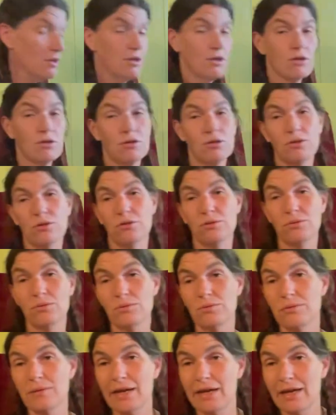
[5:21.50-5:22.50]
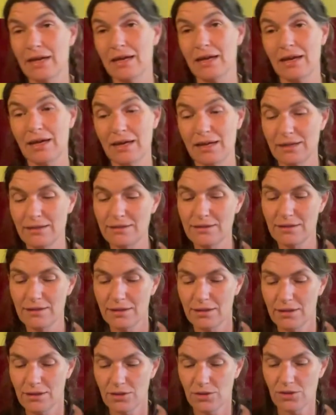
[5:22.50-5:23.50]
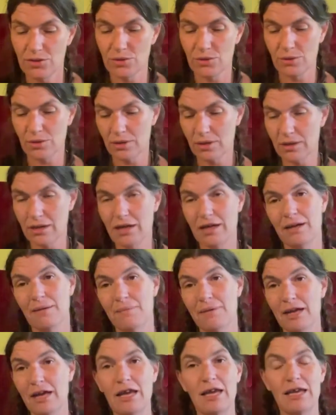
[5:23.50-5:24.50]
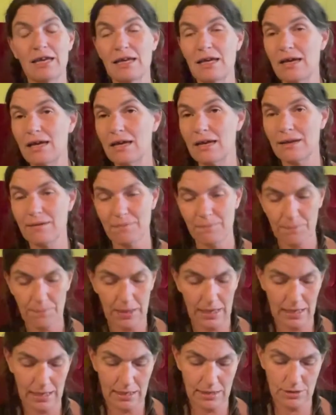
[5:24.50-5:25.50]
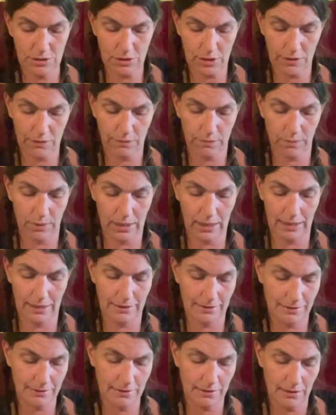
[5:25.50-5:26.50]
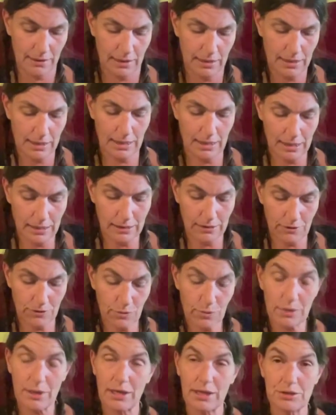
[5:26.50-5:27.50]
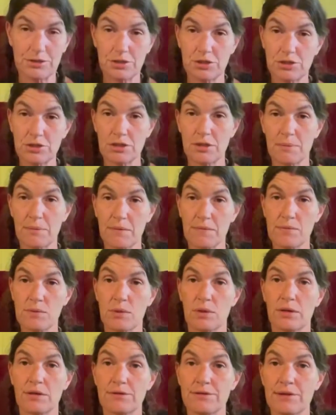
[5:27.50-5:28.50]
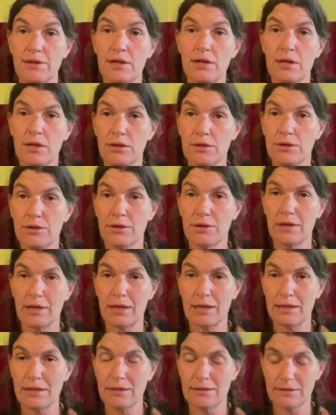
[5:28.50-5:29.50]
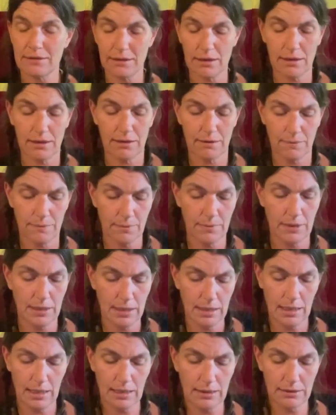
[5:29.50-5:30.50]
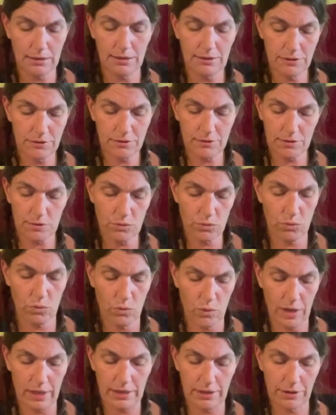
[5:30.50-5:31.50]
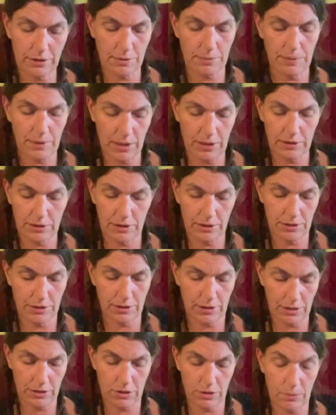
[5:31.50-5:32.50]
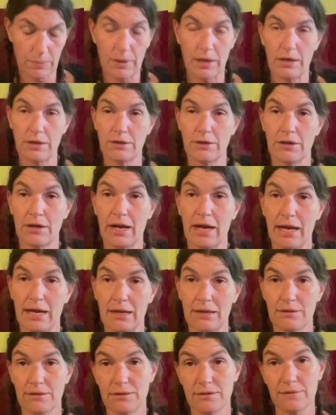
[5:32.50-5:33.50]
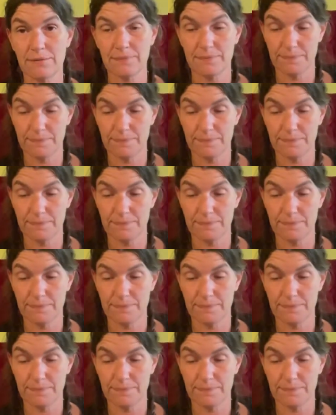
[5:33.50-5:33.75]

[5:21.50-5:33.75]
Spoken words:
you and your hanging Page of Wands in this relationship, of course. There is at least one other partner that your partner has.